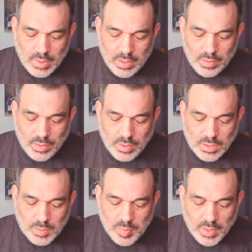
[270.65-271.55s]
Here he
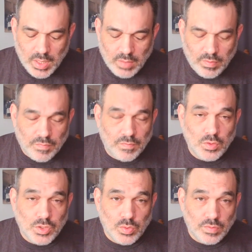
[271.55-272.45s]
is speaking of a
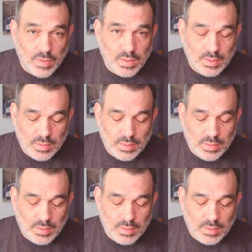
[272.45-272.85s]
future event,